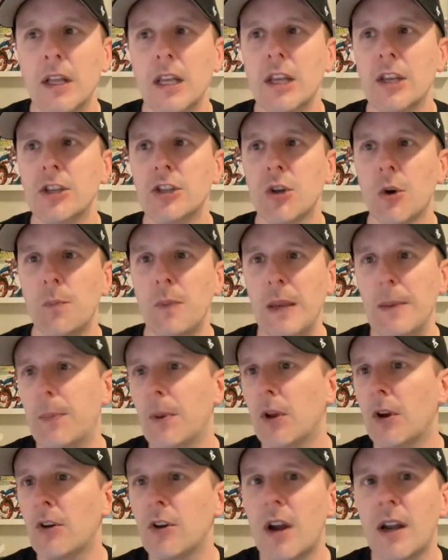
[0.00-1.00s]
So people
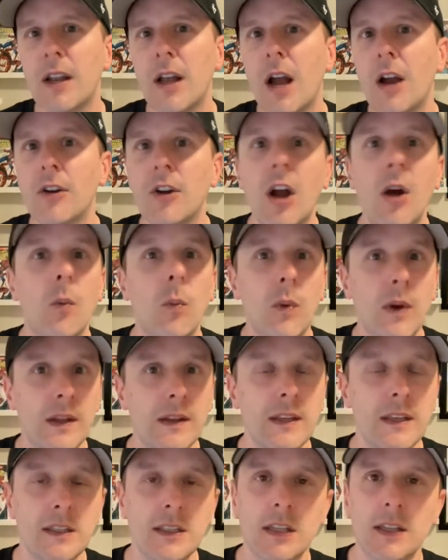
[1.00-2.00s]
are not are not
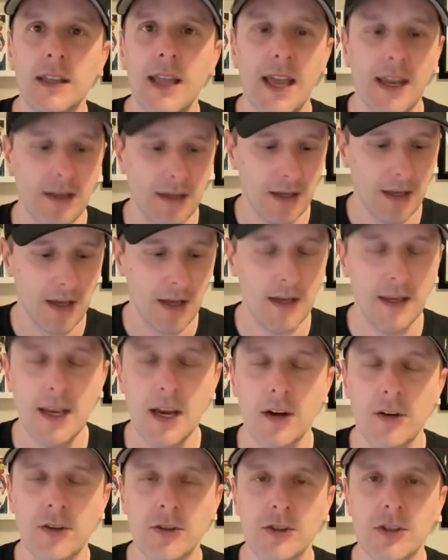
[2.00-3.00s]
willing to let uh,
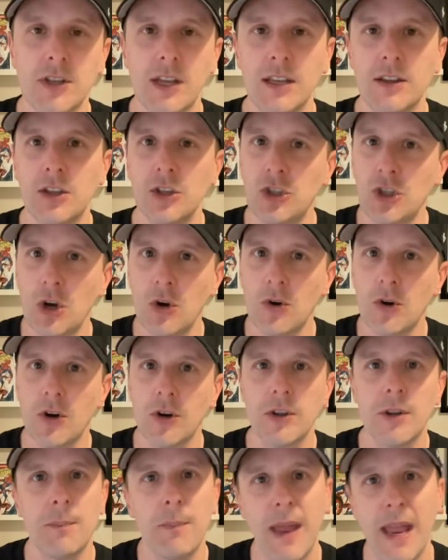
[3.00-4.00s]
characters like the Joker
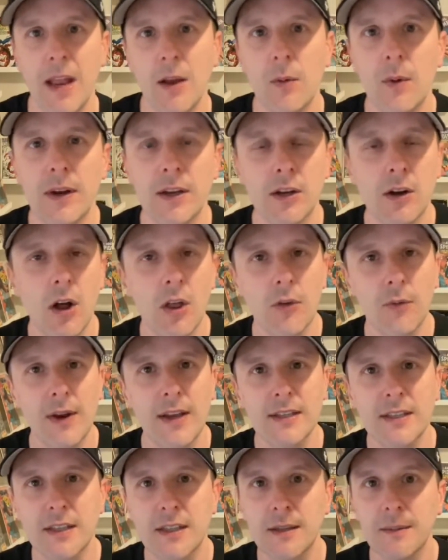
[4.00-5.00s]
and the Penguin and all the
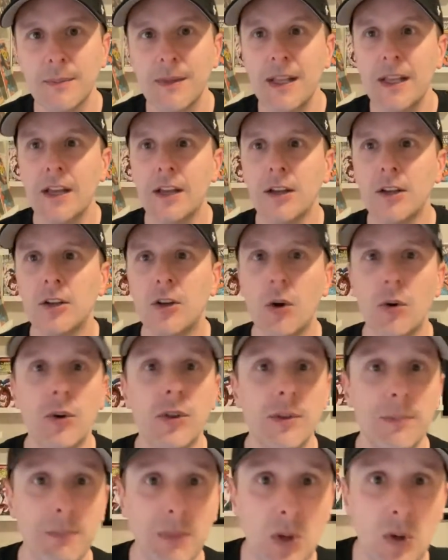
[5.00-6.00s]
rest of them go to
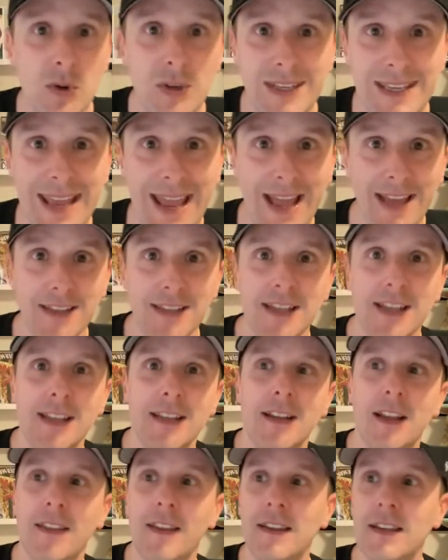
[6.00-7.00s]
the moon yet.
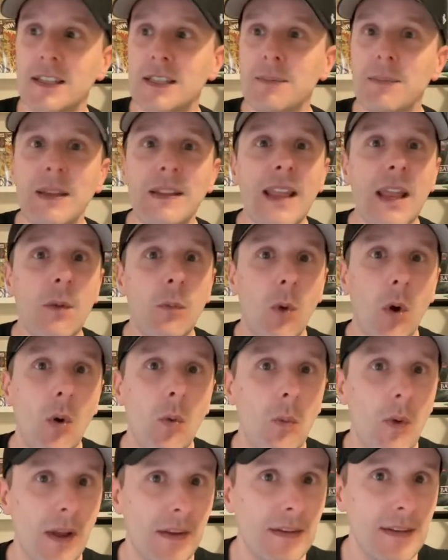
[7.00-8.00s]
Now, that doesn't mean they
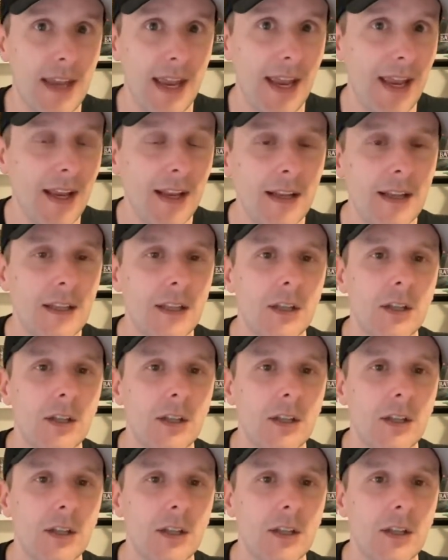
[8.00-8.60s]
won't one day.